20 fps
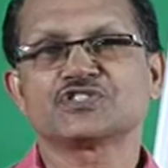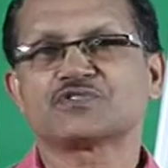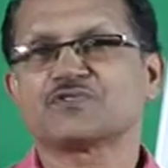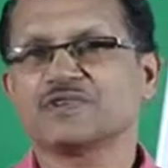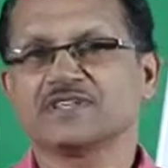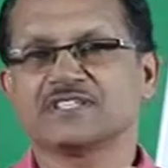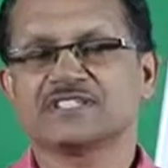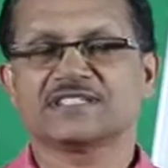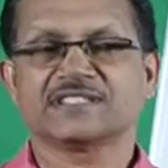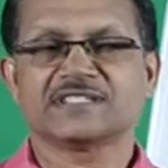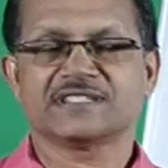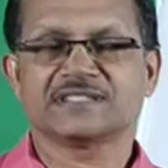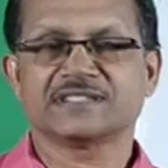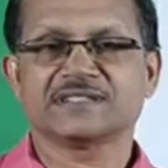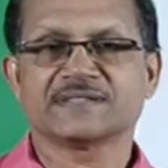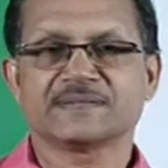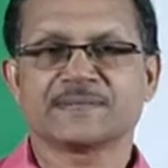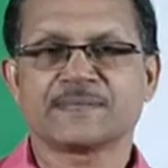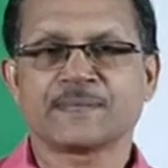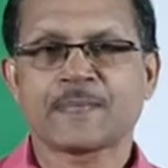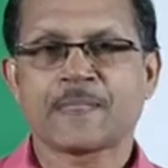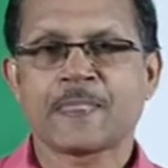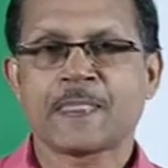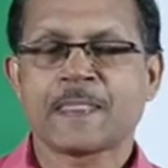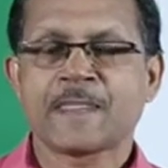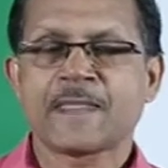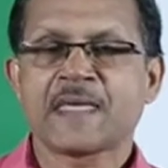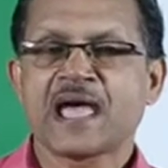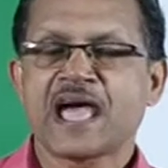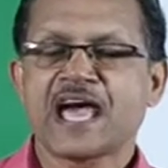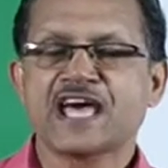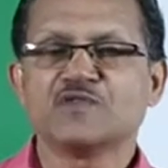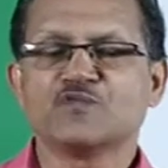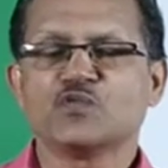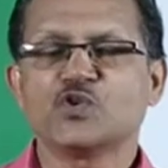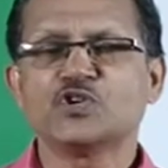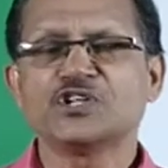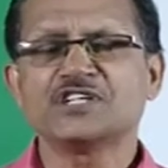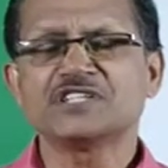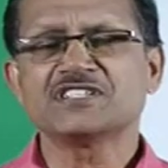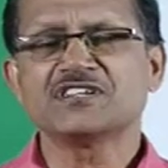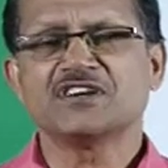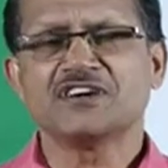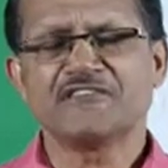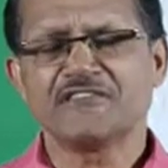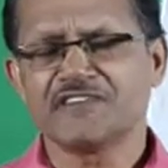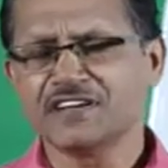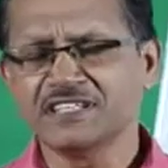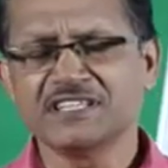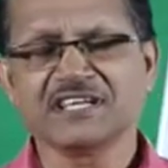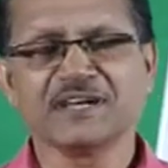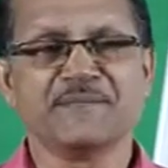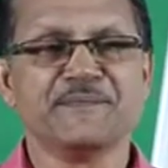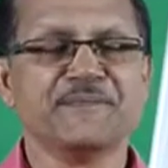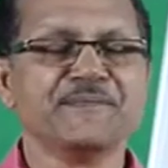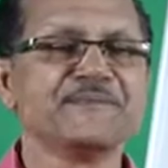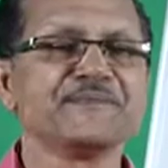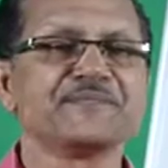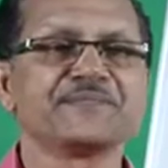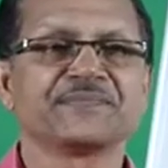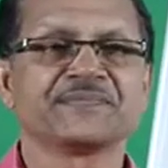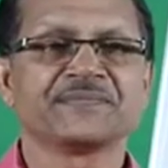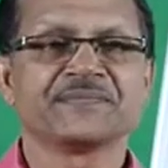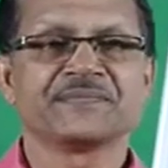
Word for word: stress. And what is rhythm?